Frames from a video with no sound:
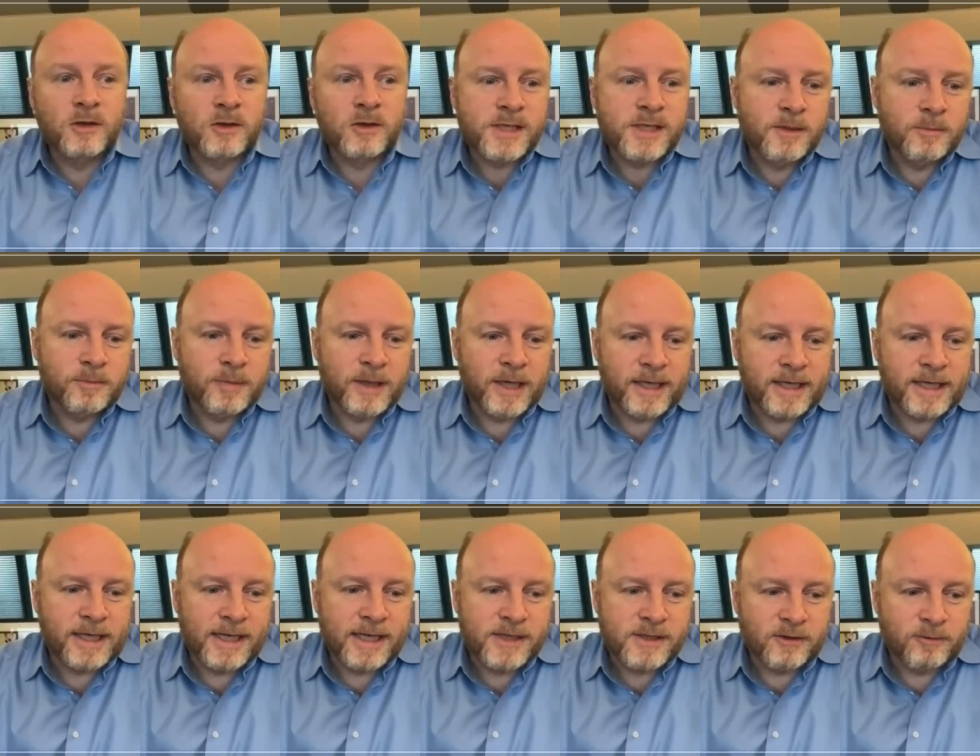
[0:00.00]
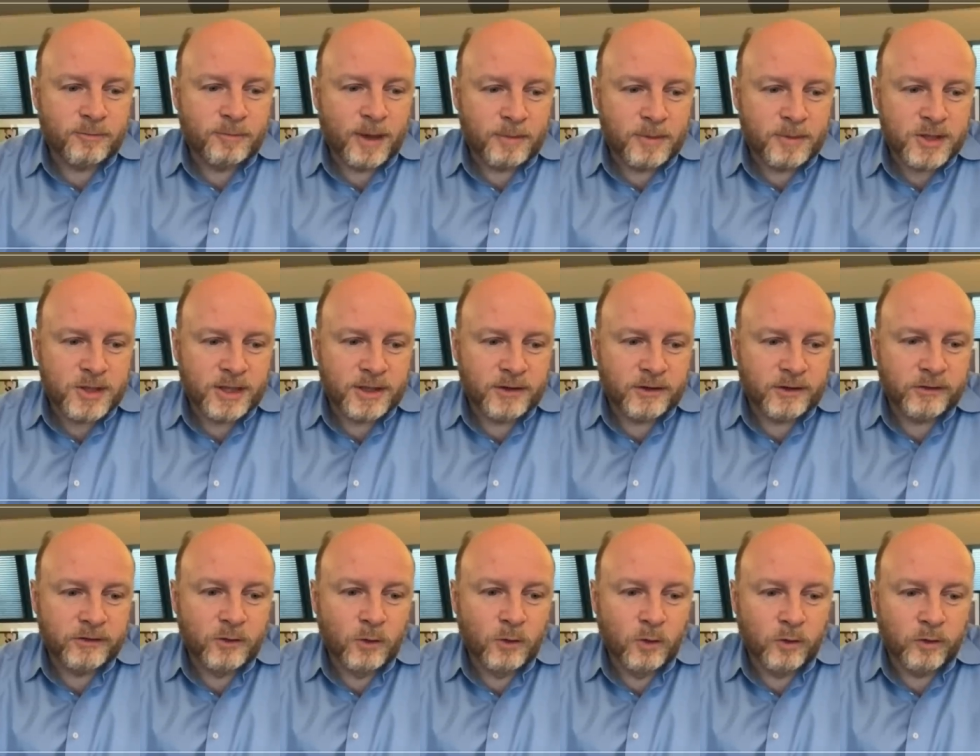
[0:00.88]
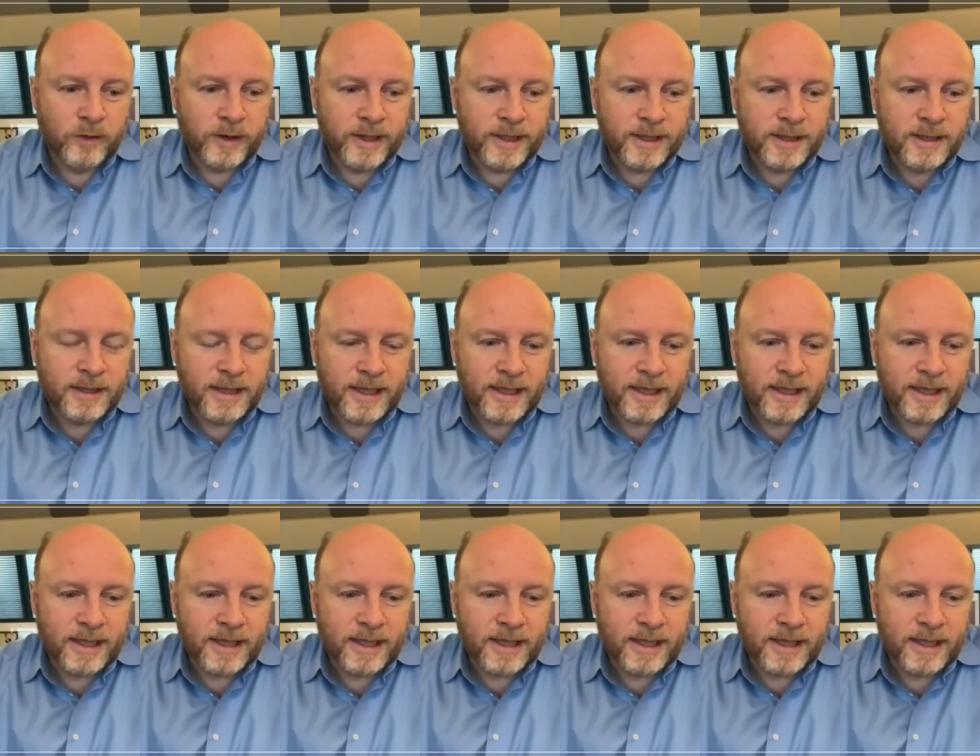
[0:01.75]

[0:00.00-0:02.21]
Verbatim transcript: not simply a case of publishing your story.